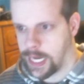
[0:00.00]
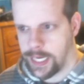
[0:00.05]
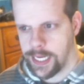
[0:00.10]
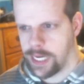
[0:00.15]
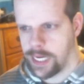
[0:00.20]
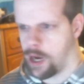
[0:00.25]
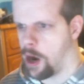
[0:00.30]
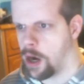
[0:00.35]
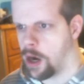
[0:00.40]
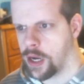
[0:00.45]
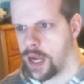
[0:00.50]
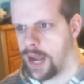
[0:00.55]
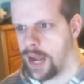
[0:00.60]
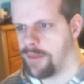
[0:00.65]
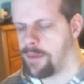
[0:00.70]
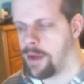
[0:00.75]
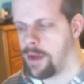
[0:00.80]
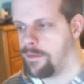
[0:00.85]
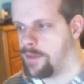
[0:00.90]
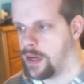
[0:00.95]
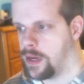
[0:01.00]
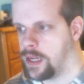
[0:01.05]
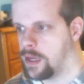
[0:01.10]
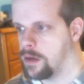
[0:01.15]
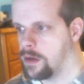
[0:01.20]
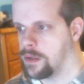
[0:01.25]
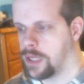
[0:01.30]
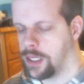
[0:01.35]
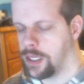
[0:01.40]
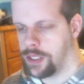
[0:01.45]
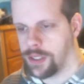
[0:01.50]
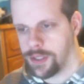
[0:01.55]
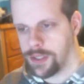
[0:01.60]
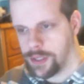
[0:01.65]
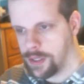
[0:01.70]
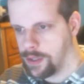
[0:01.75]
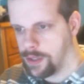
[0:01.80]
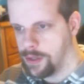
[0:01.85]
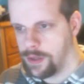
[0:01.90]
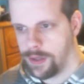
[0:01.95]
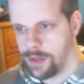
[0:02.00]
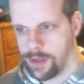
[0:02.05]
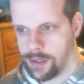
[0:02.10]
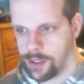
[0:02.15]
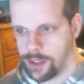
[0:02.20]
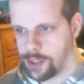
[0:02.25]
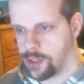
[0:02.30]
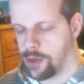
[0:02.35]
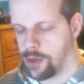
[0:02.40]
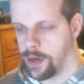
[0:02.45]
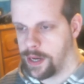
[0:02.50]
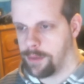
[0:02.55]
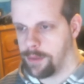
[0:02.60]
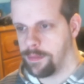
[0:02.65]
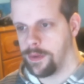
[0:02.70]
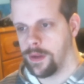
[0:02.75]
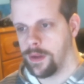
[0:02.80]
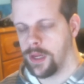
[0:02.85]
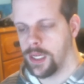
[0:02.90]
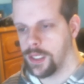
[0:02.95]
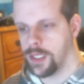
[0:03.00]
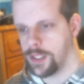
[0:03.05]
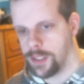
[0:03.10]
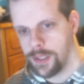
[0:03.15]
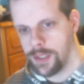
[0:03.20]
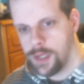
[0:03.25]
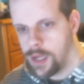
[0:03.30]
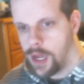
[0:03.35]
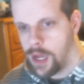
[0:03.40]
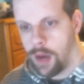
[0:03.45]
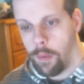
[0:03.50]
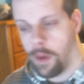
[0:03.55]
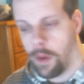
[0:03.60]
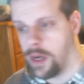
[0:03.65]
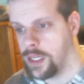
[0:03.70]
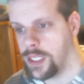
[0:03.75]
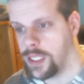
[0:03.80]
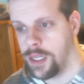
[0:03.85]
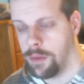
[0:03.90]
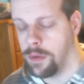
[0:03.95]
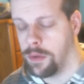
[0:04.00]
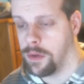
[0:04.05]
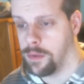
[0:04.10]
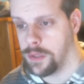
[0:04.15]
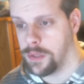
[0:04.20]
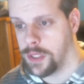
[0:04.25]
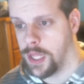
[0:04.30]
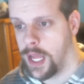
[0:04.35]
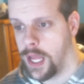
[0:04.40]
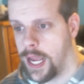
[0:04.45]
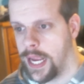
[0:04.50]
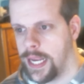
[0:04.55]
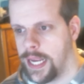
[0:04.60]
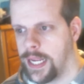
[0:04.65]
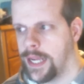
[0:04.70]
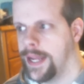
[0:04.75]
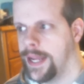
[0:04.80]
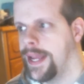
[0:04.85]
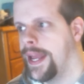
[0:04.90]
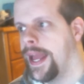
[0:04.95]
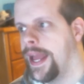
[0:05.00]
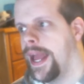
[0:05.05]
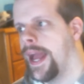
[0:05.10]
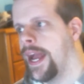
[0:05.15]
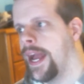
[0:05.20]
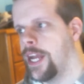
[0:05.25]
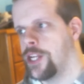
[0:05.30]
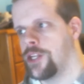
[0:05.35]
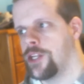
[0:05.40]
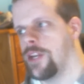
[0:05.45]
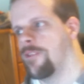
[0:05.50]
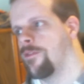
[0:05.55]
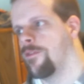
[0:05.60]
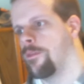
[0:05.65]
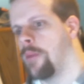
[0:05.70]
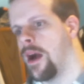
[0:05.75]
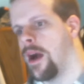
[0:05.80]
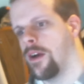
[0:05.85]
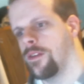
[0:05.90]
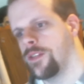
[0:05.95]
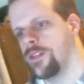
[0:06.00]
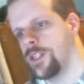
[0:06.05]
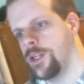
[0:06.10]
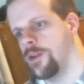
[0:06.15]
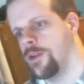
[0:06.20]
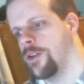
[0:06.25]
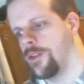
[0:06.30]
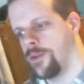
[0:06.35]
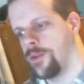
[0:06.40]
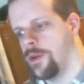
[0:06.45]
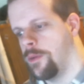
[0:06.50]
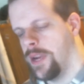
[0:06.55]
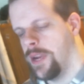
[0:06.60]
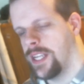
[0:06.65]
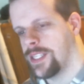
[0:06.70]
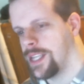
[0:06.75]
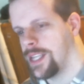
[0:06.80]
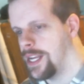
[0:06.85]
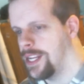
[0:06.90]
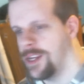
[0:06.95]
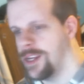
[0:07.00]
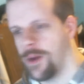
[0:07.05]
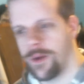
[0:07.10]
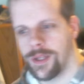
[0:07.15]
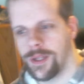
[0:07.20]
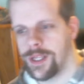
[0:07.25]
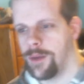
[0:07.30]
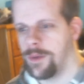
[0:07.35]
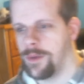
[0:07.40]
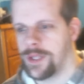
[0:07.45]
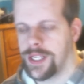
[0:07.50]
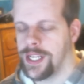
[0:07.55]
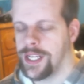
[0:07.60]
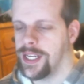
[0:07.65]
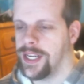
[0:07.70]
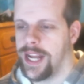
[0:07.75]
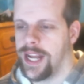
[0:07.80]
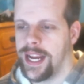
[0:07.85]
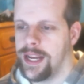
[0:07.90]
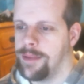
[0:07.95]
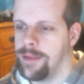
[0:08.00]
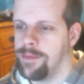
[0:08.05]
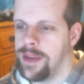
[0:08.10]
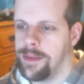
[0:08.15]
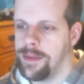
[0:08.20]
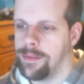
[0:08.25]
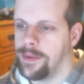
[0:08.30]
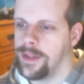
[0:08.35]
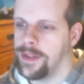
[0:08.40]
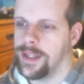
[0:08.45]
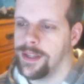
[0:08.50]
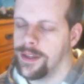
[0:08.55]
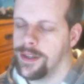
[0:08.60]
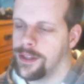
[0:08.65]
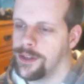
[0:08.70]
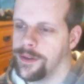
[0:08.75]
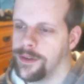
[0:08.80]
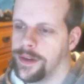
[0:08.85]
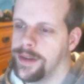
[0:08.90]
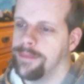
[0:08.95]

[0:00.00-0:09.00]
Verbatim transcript: archive my videos. I just streamed because I wanted to see what it was like. I streamed for about two to three weeks and noticed I wasn't getting any people in the stream.